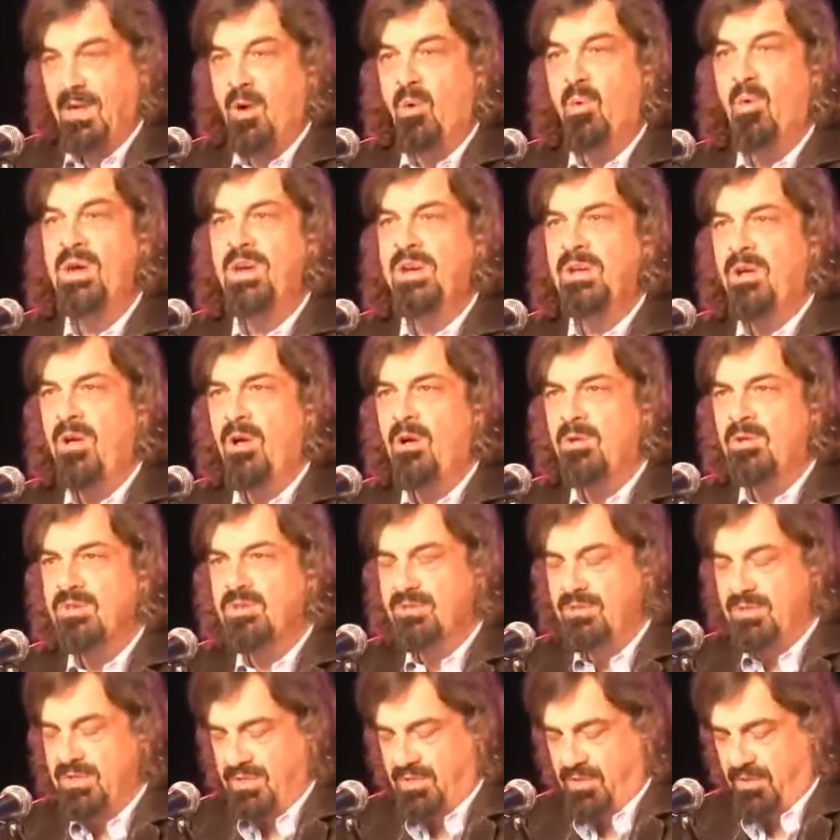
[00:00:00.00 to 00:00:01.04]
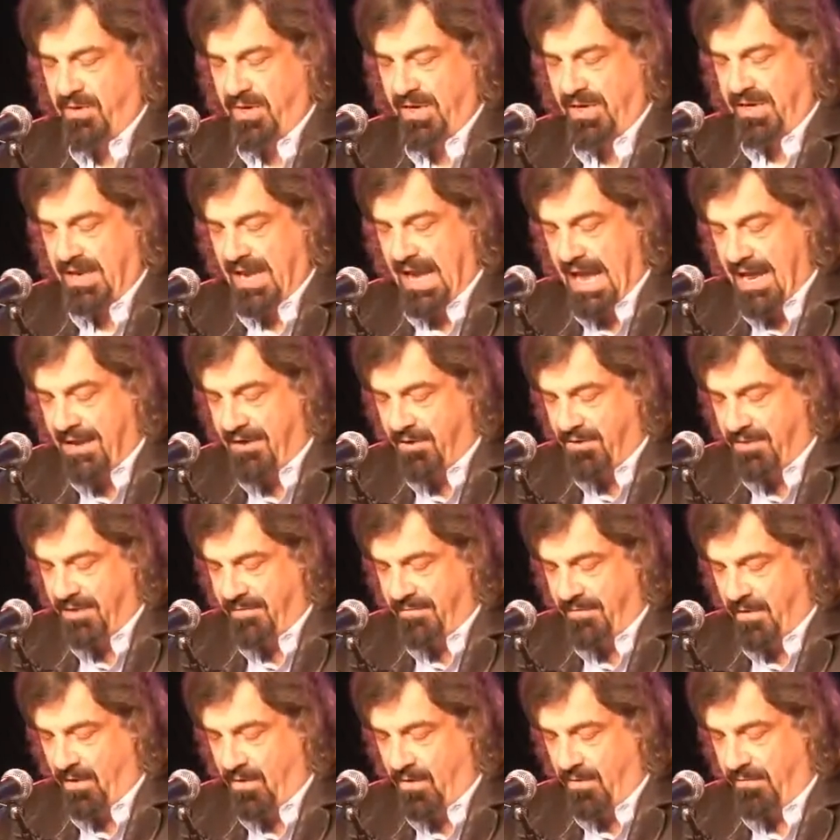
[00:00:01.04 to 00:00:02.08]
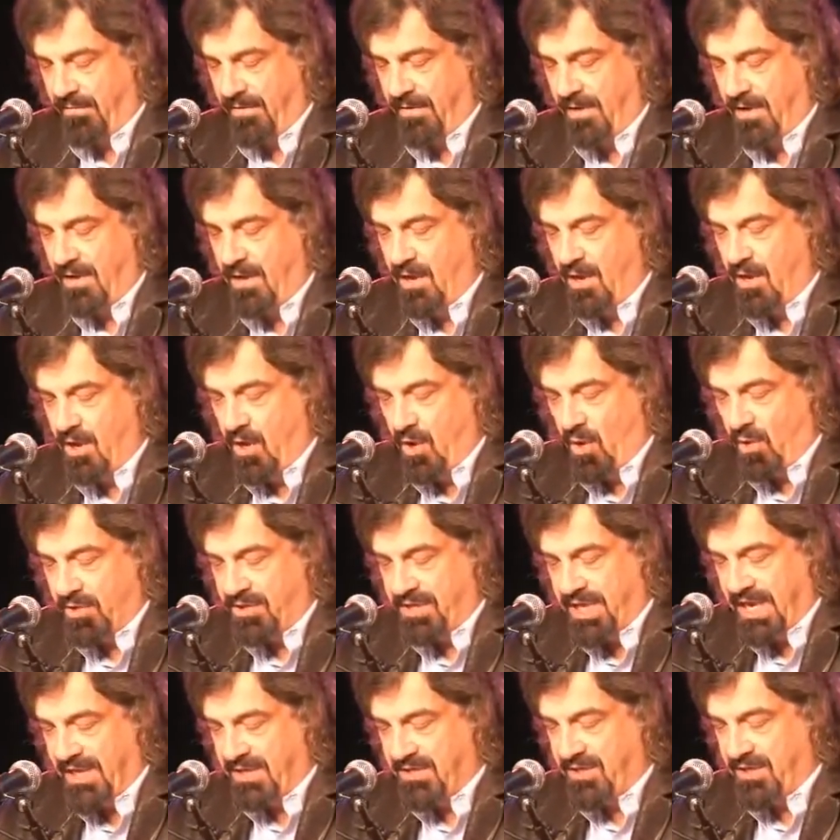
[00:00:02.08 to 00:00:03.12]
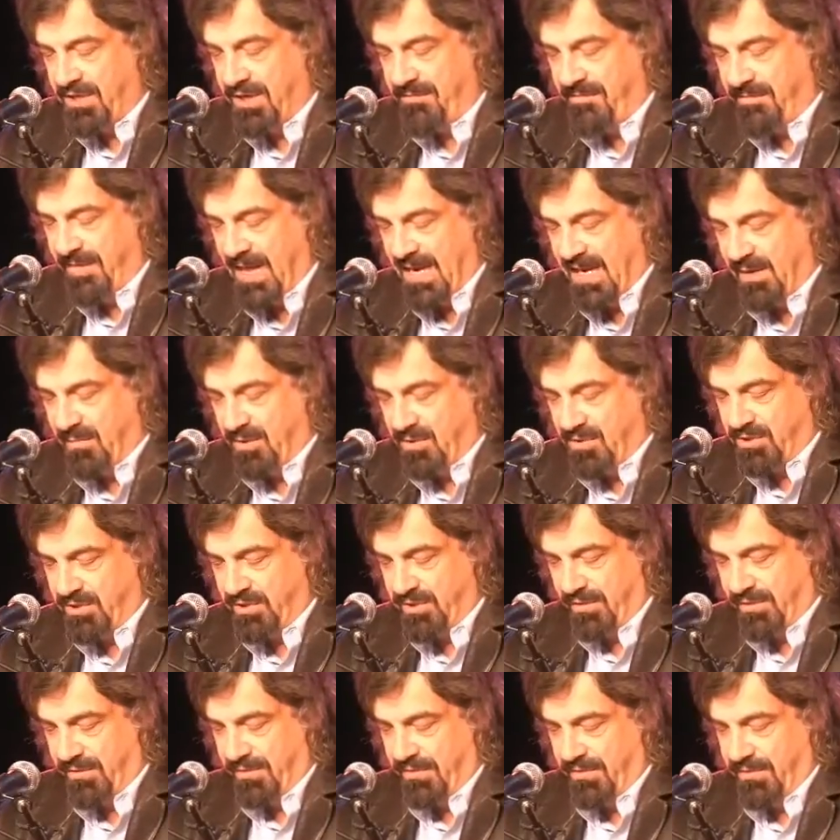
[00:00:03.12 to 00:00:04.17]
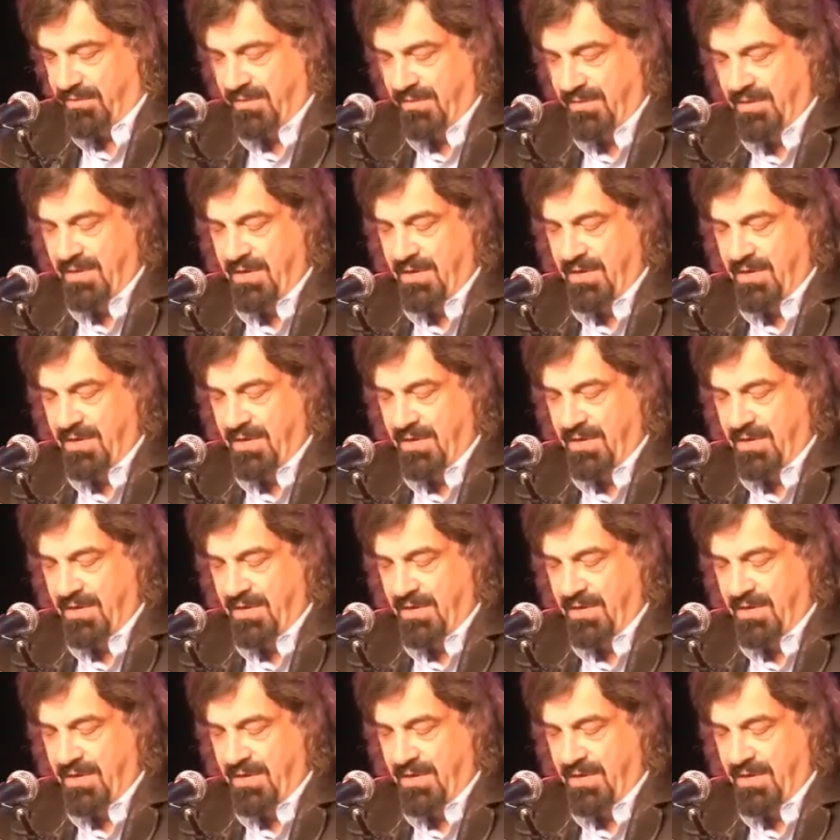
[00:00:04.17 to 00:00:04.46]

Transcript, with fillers: When a cultural story cannot evolve, or takes on infallible truth,